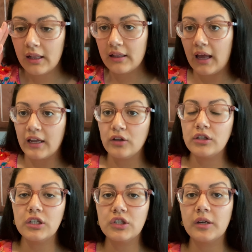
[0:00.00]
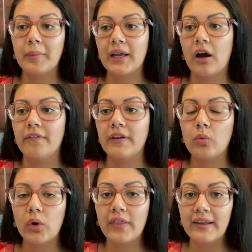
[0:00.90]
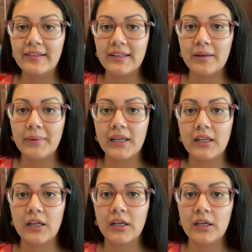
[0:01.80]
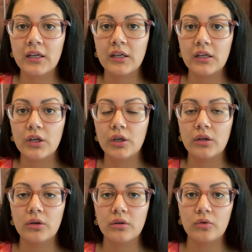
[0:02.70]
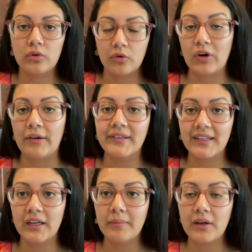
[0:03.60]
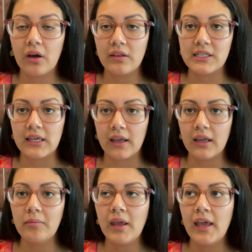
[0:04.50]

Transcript: I used to drink my coffee with cinnamon, ground cinnamon all the time,